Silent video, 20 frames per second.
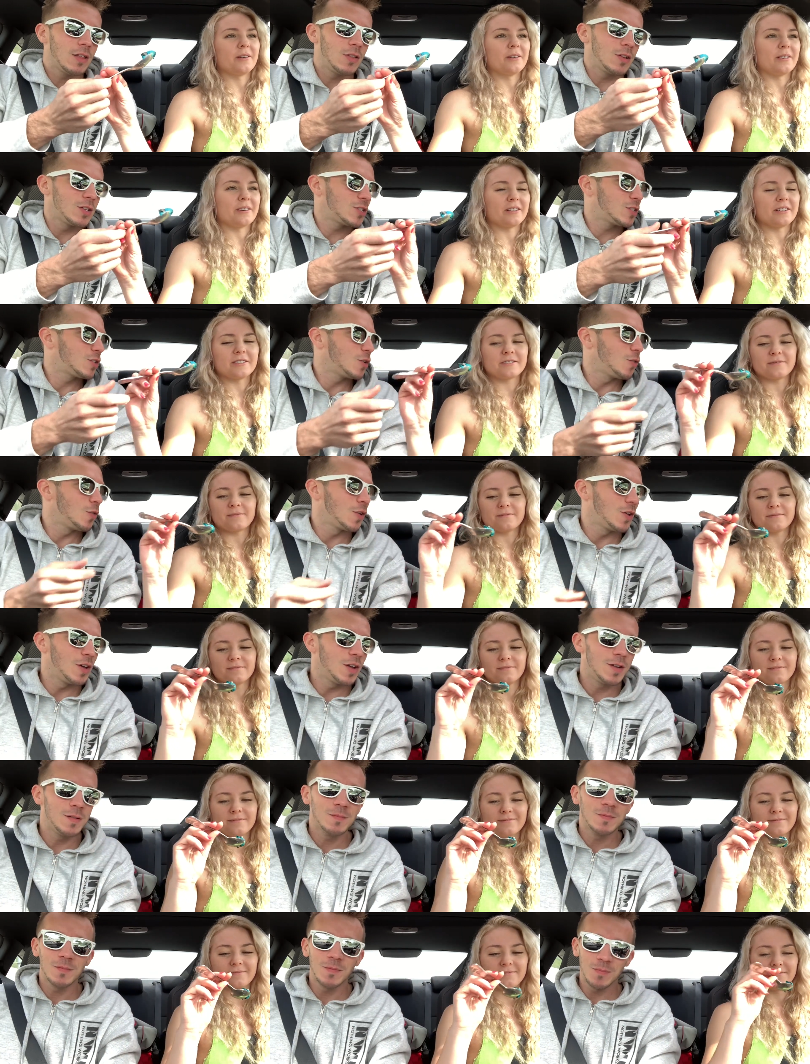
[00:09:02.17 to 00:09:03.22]
Speaker 1: it looks so good.
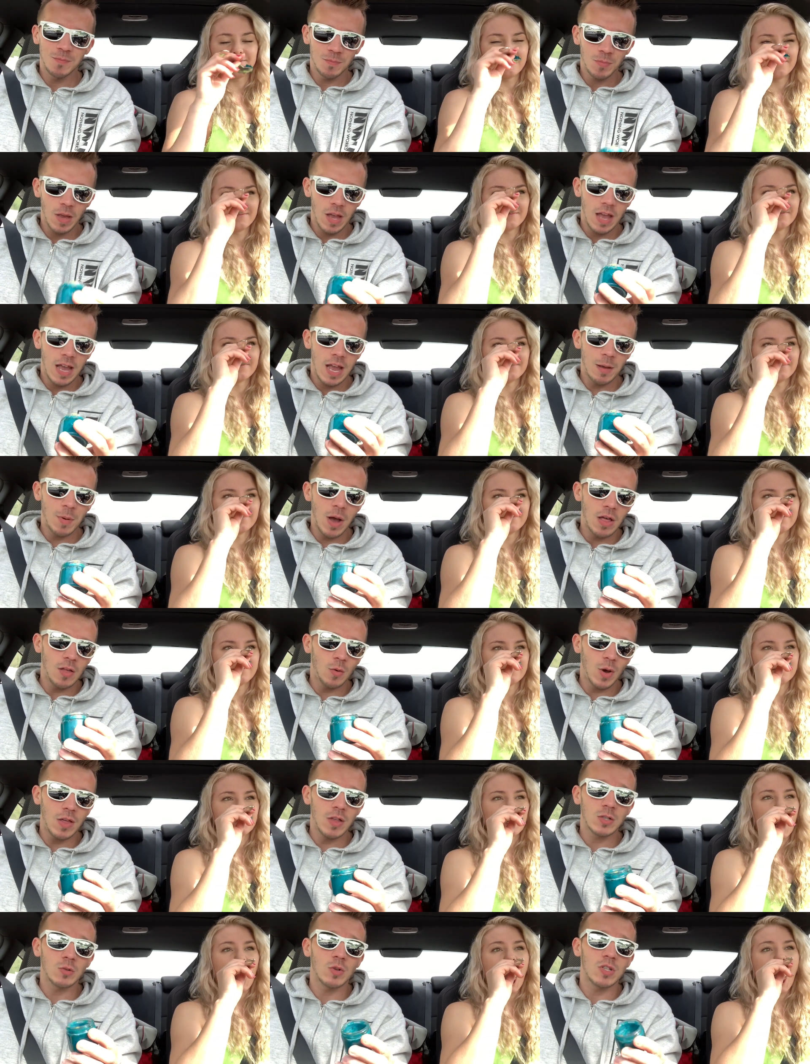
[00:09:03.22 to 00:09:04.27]
And by the way,
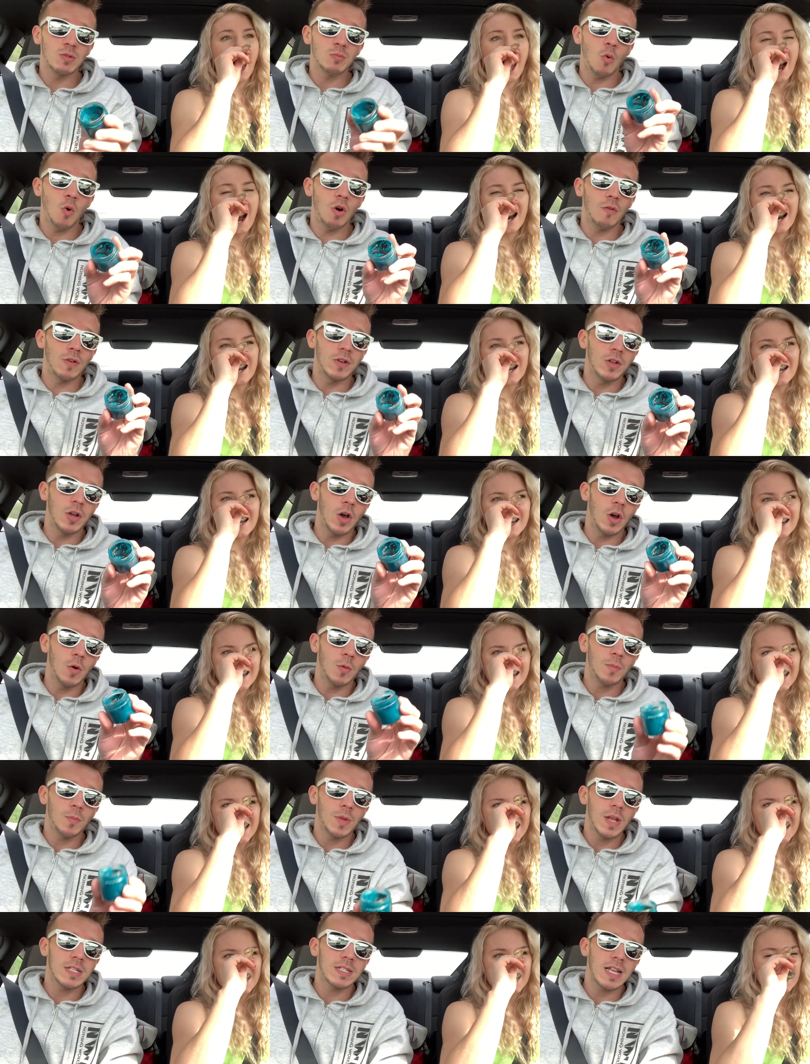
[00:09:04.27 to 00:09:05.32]
this one's more of a dough.
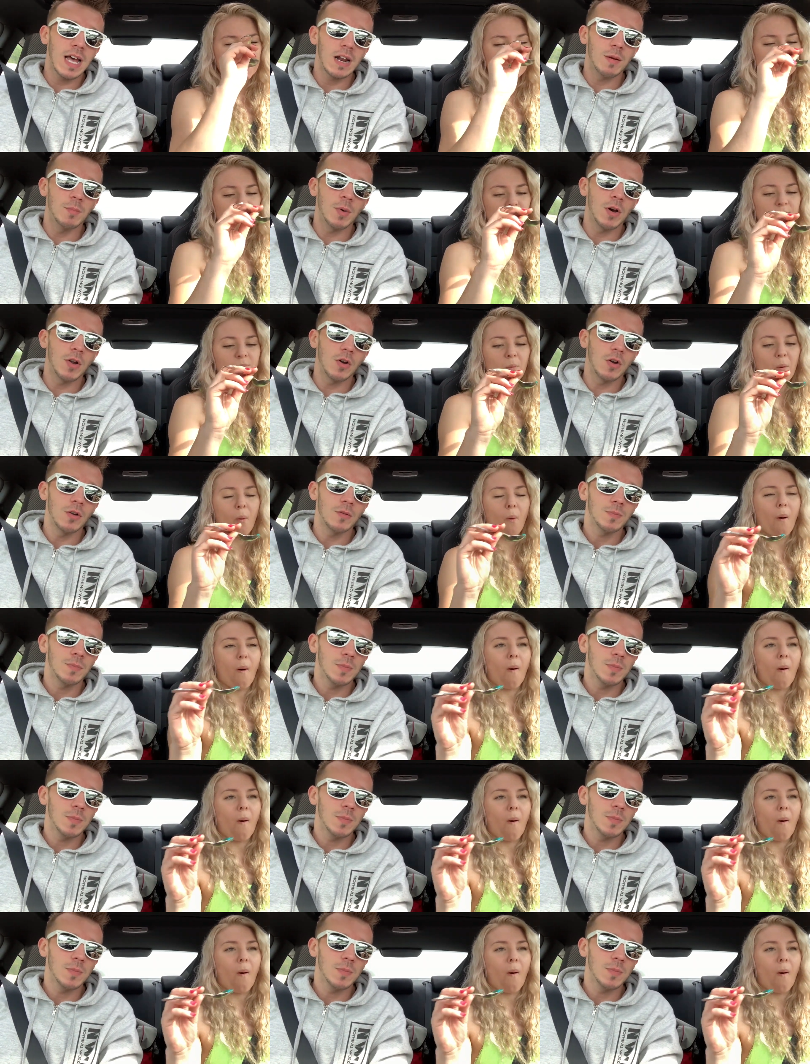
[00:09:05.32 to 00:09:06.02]
It's not a butter.